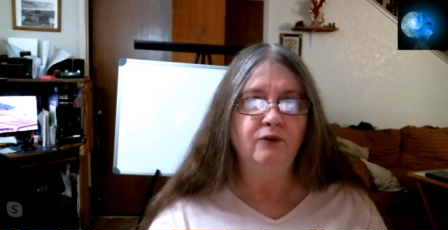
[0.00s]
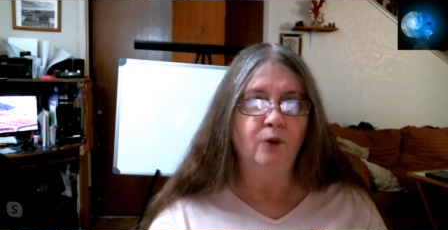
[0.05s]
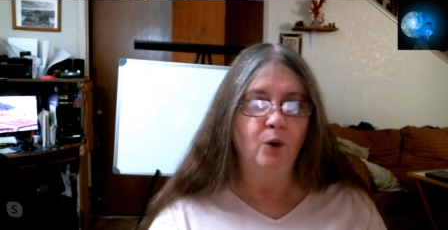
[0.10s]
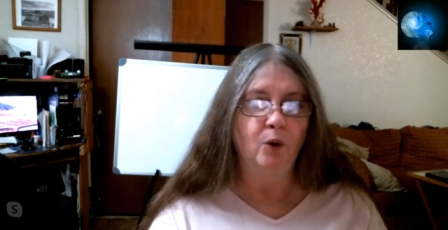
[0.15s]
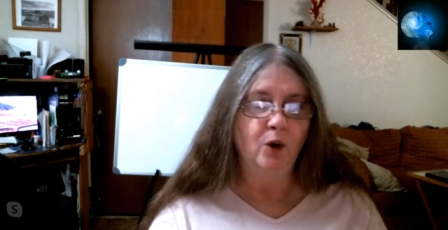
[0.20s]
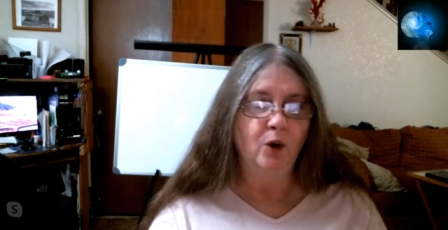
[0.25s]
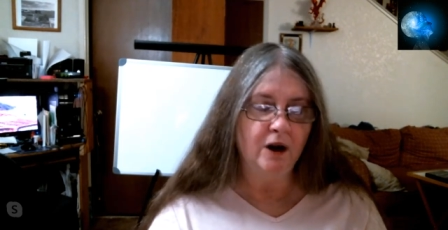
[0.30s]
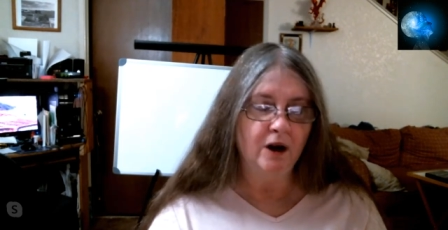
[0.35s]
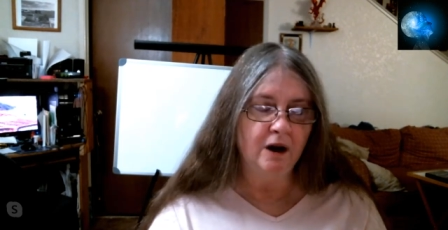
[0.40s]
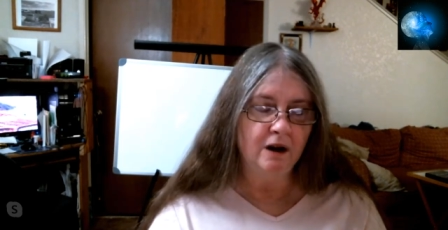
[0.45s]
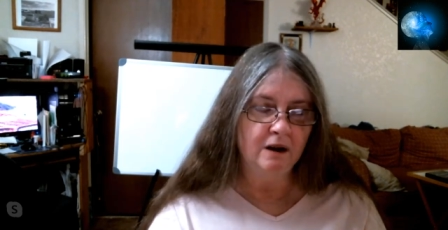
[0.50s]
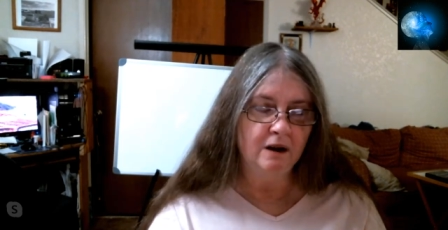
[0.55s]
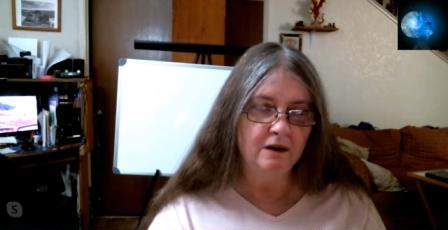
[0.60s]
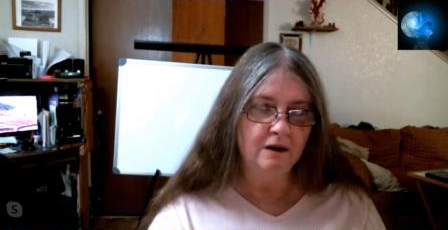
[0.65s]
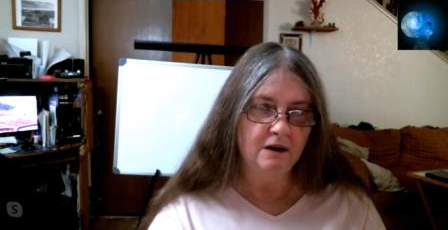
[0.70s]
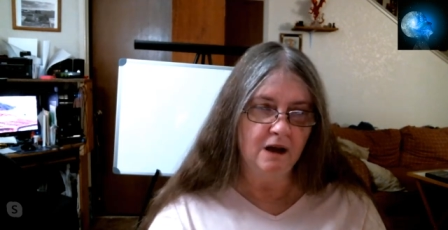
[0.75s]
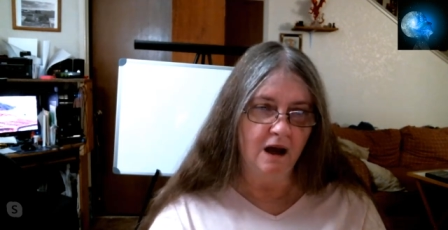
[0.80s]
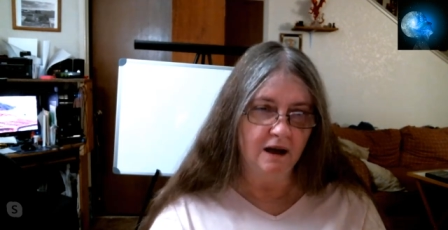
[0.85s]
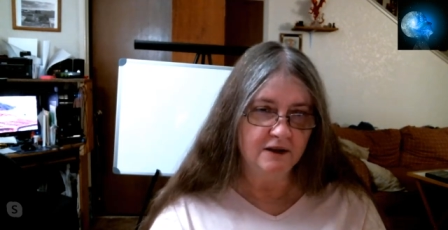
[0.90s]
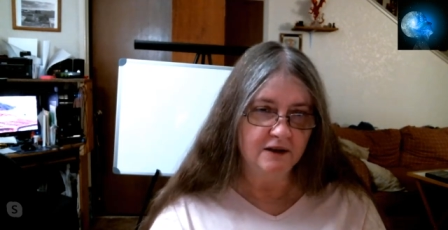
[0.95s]

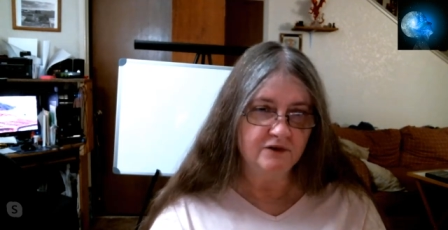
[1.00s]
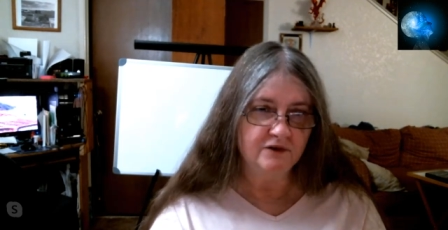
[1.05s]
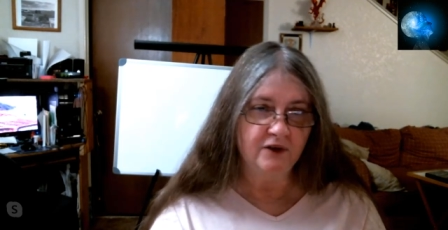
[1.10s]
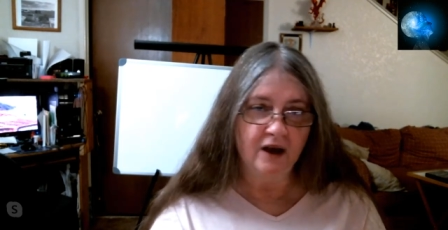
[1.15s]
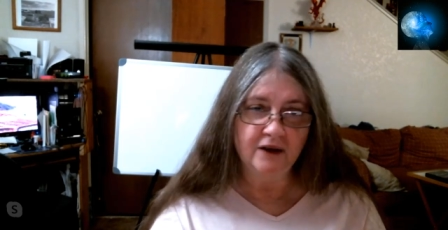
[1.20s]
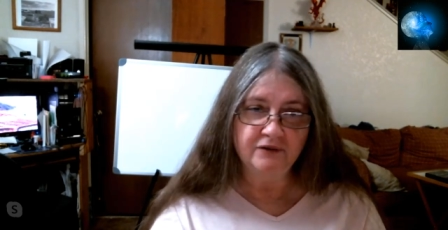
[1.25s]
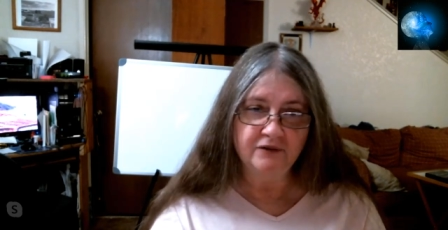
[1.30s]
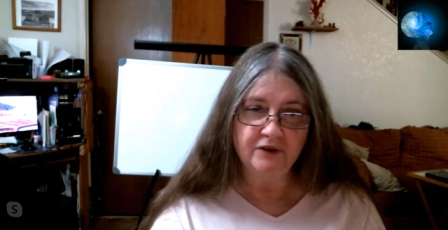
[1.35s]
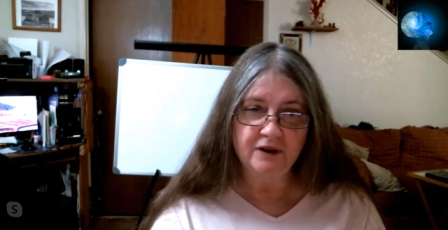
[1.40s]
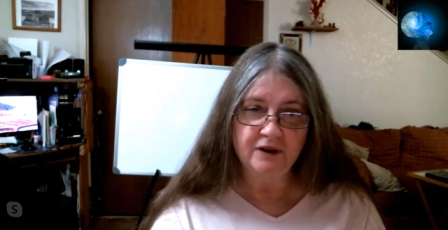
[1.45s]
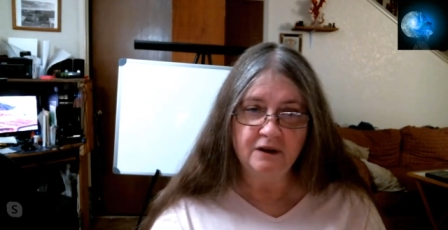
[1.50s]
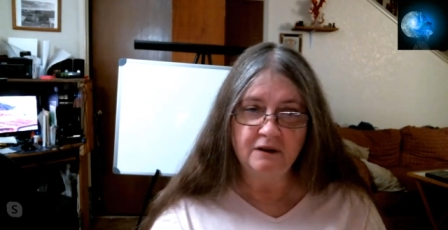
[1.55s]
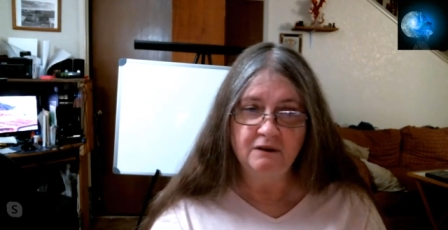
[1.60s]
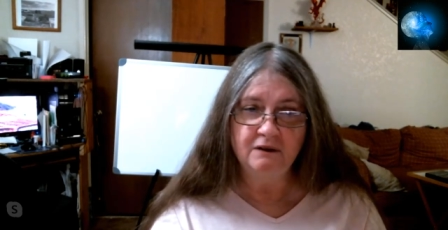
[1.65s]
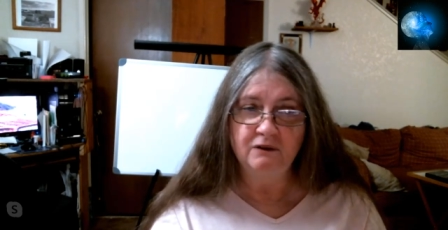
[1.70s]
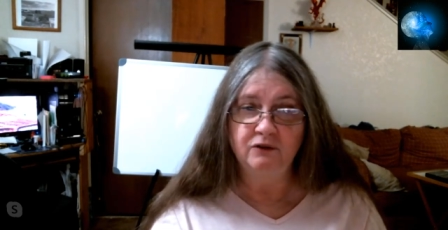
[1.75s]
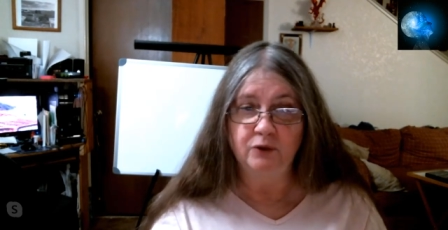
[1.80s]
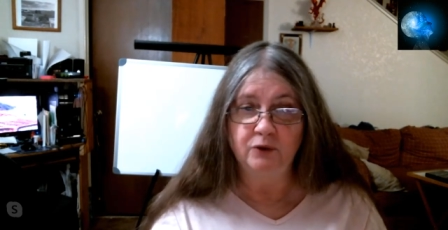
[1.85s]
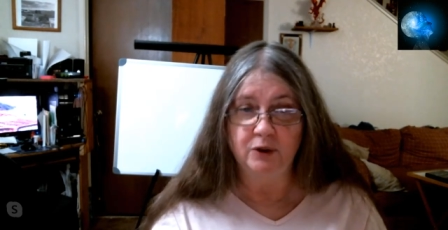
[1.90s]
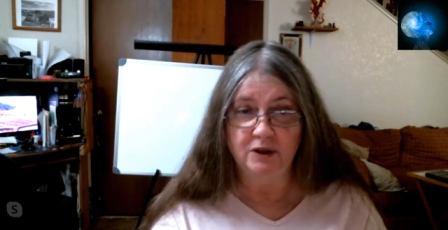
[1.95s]
For Nachtwaffen,